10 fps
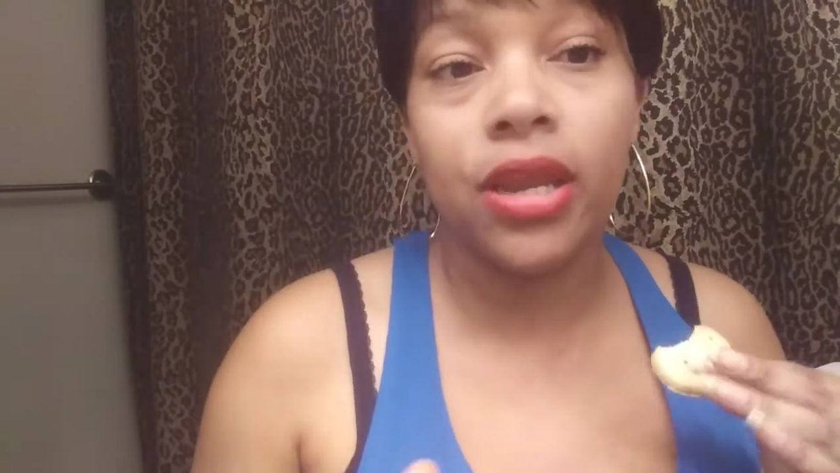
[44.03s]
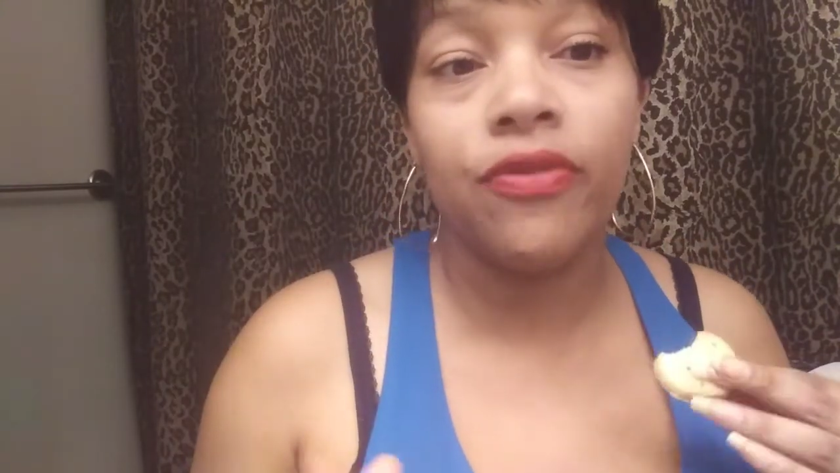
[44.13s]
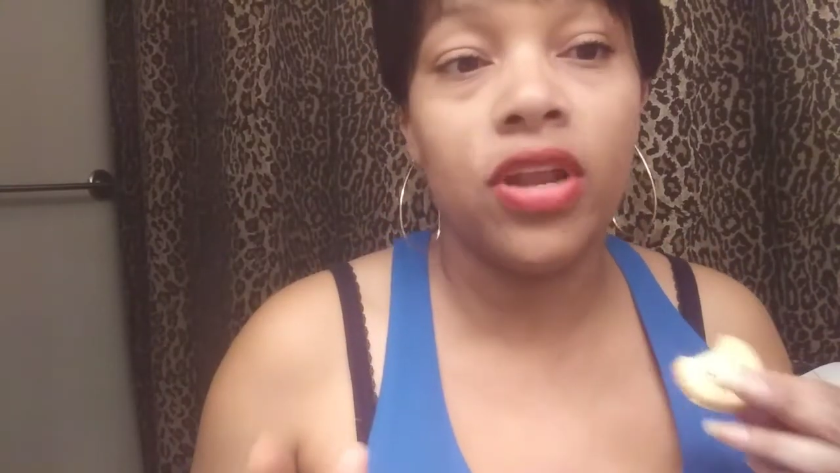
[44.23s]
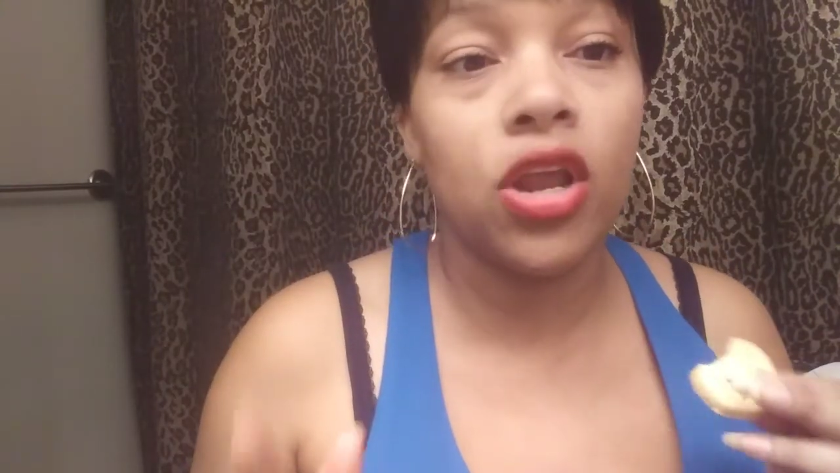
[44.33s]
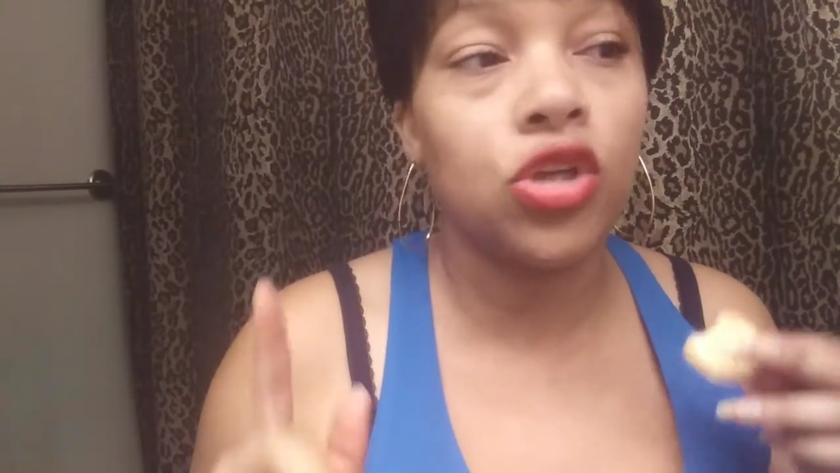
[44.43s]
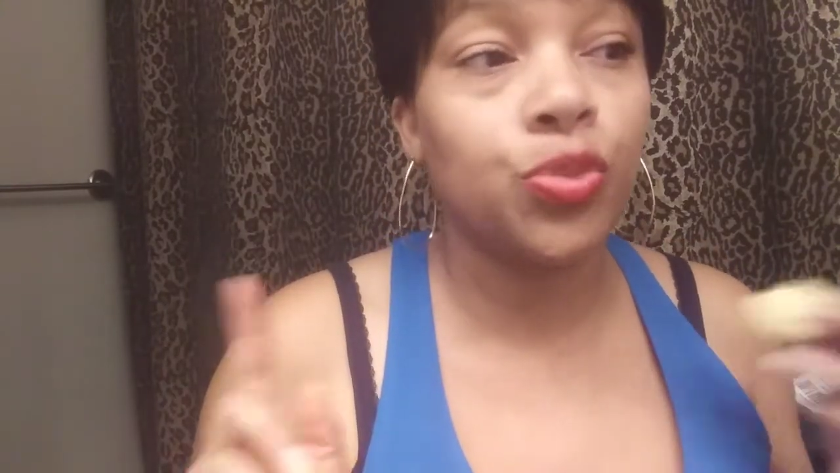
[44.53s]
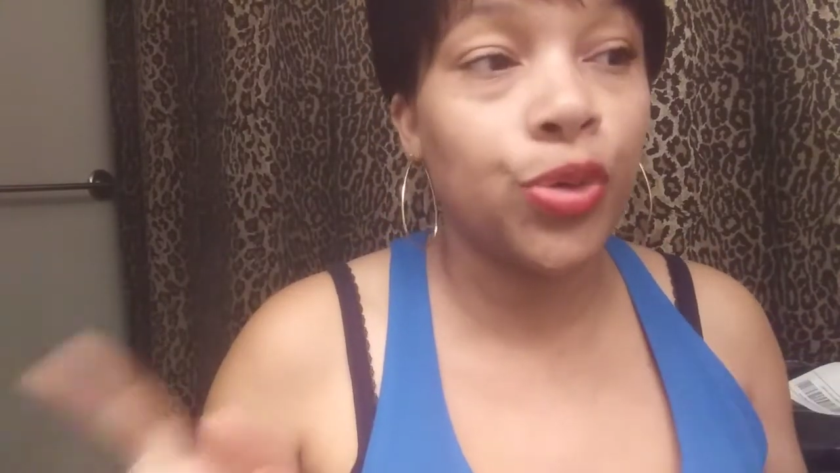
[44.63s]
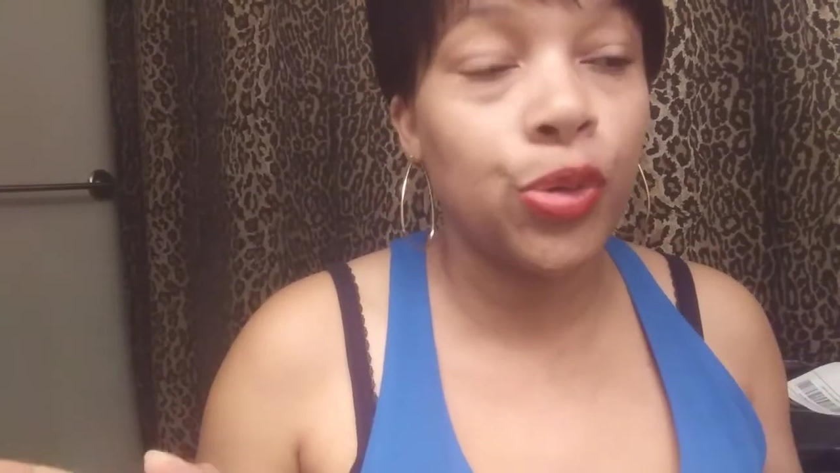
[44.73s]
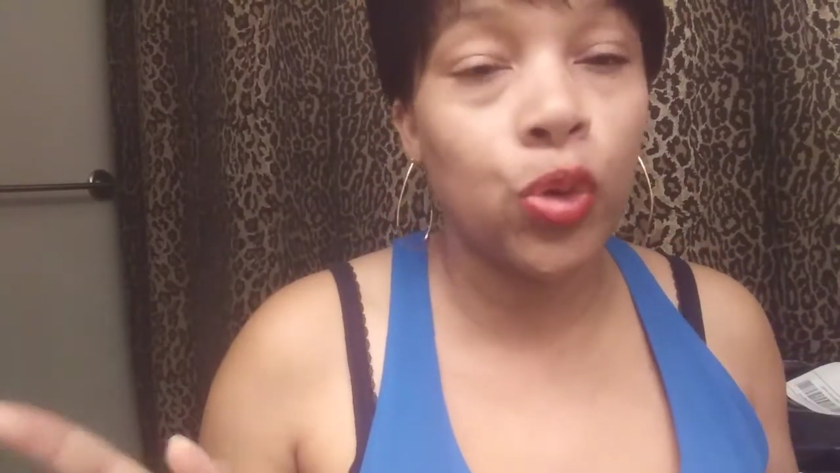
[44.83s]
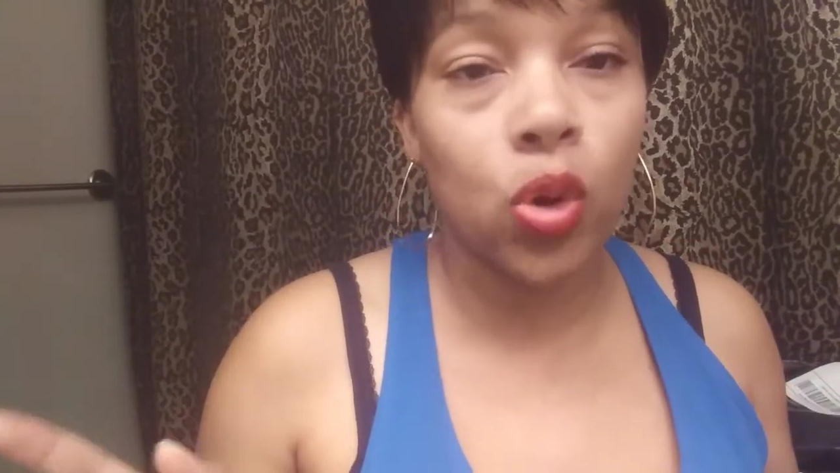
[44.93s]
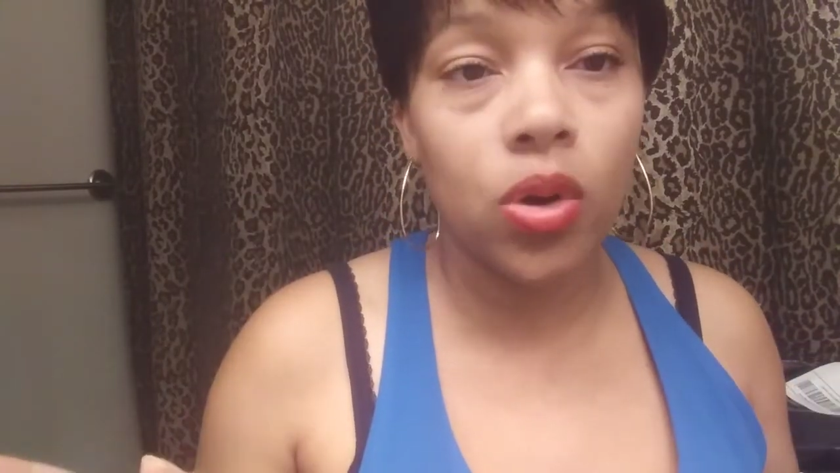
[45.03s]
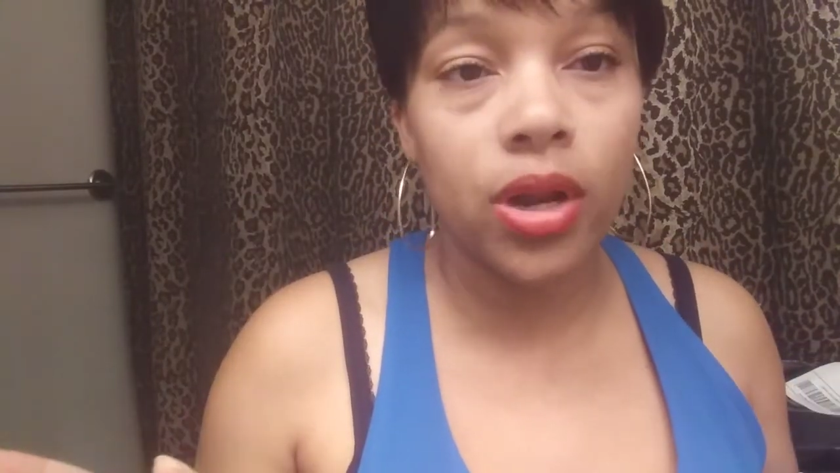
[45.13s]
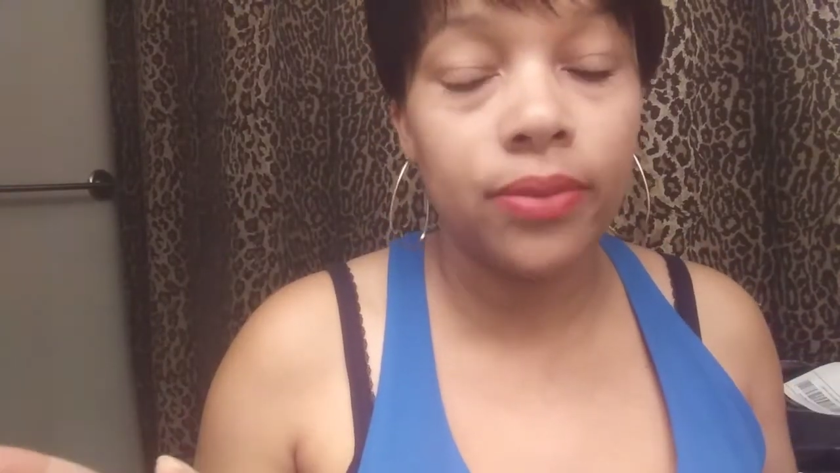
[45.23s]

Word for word: videos pre-recorded.